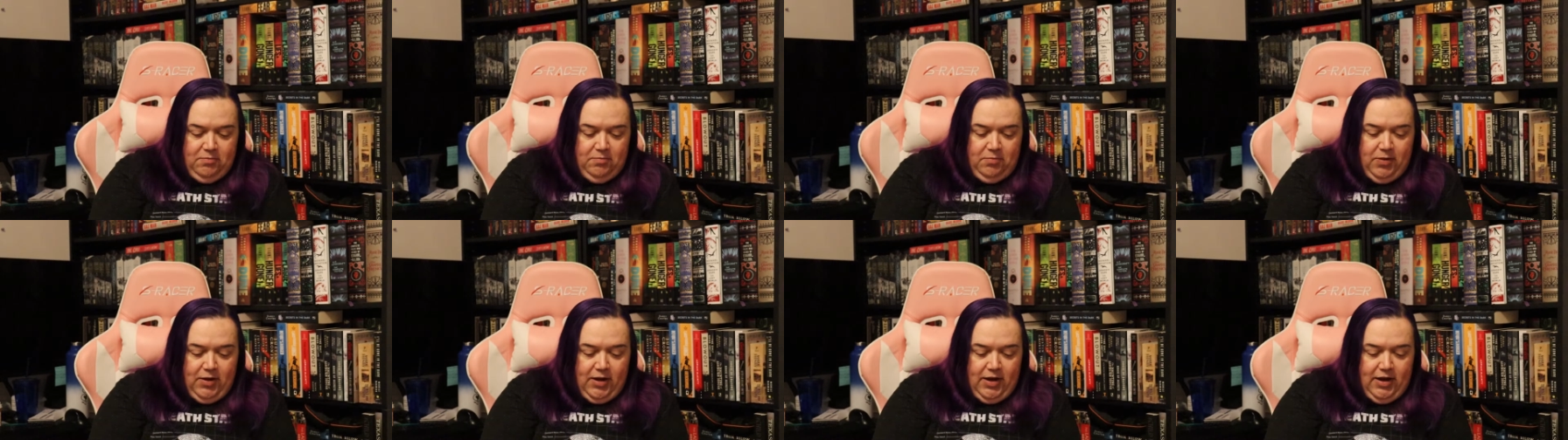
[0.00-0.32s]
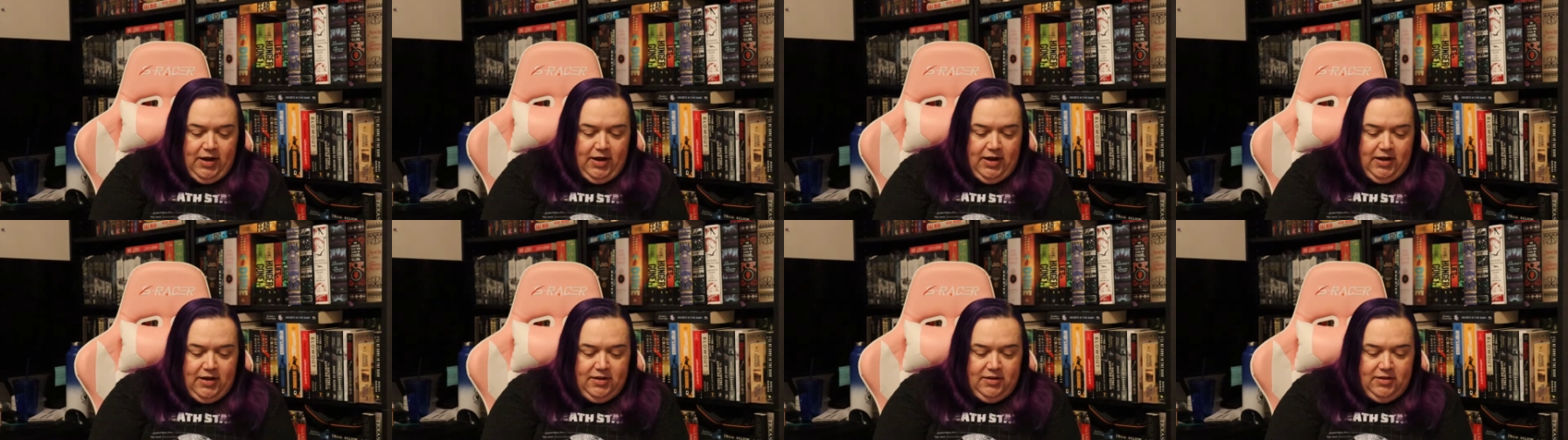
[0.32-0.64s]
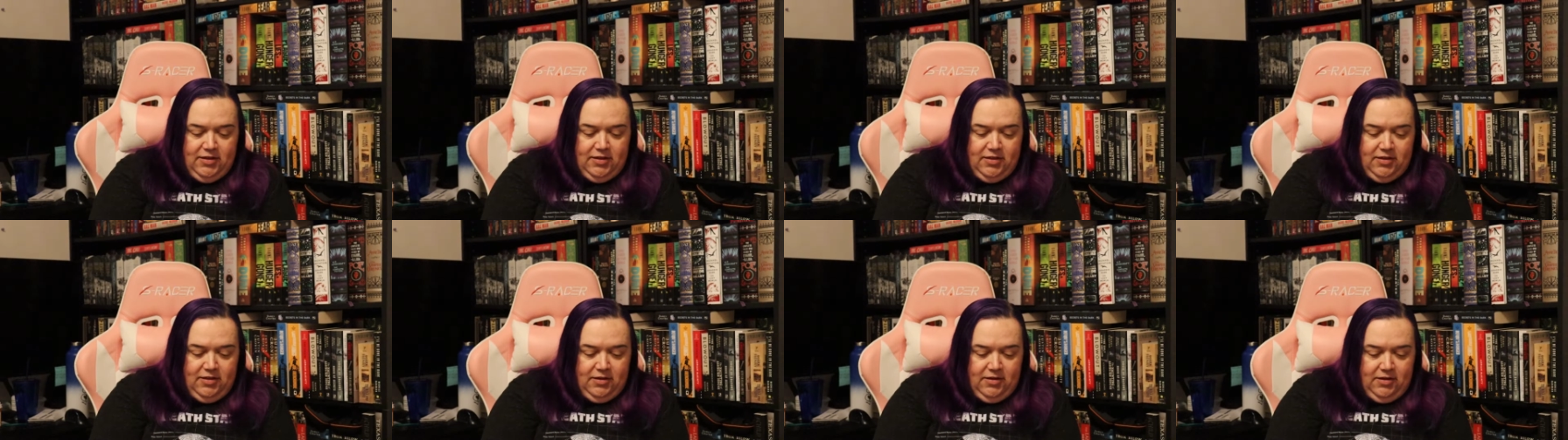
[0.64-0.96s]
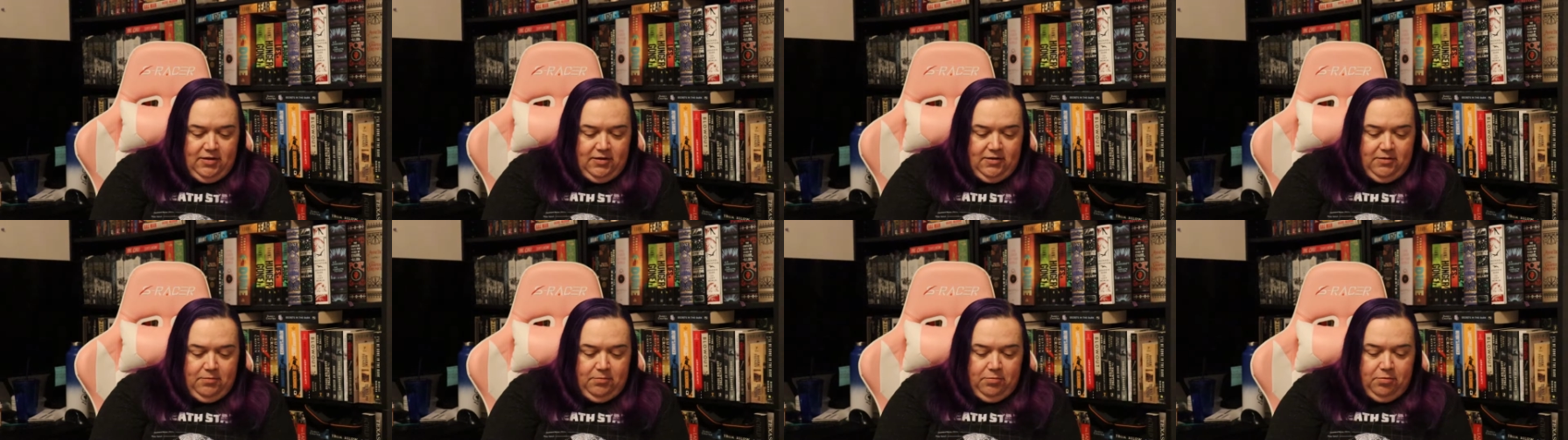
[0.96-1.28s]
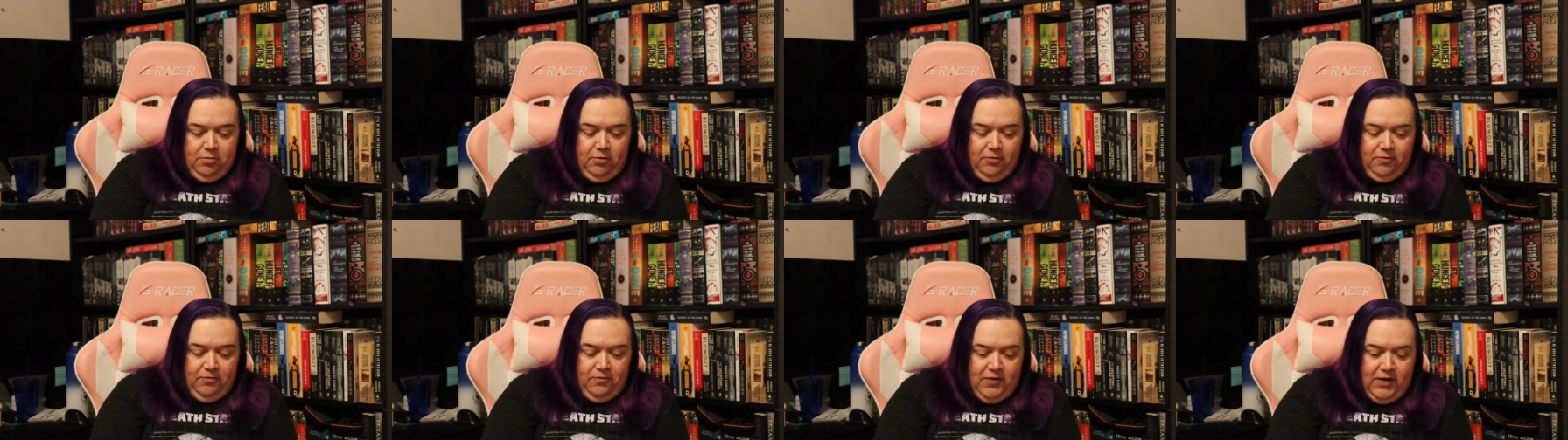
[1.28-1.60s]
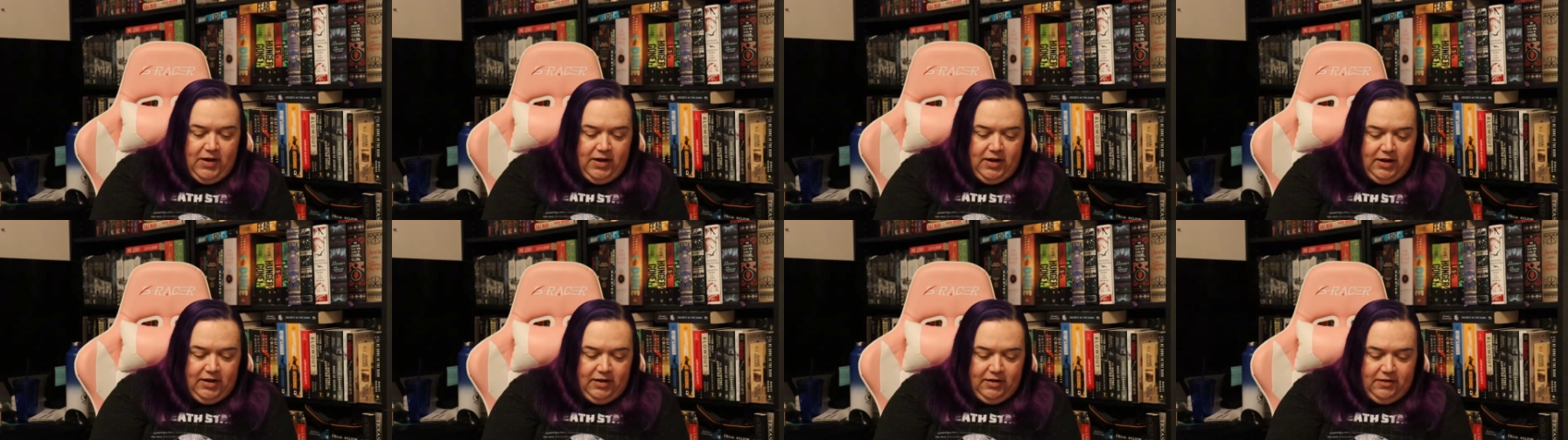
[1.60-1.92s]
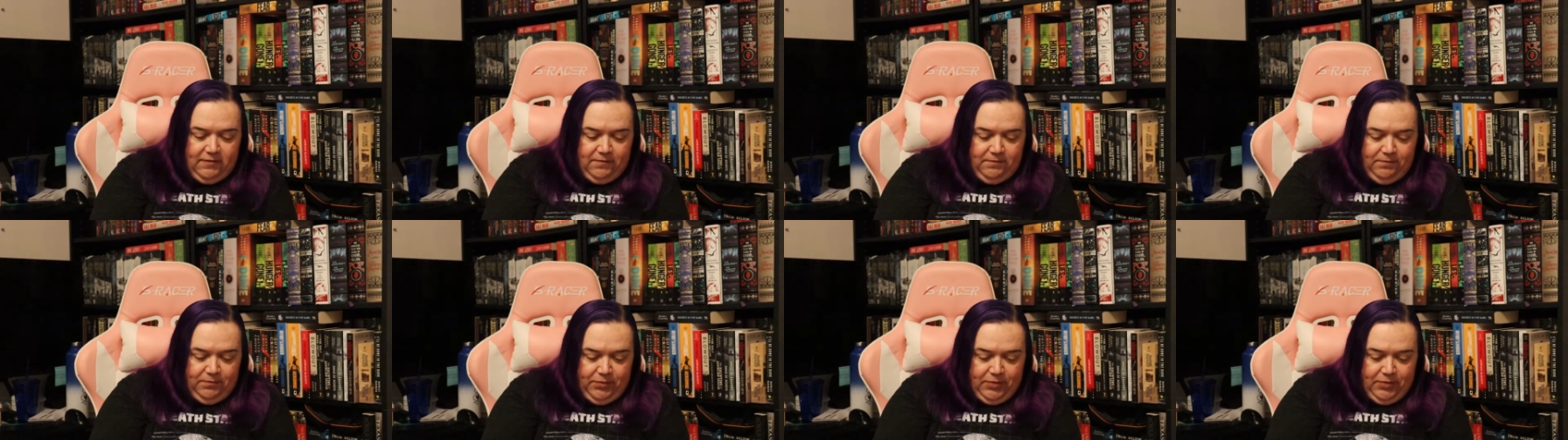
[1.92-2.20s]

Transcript: by the prophetic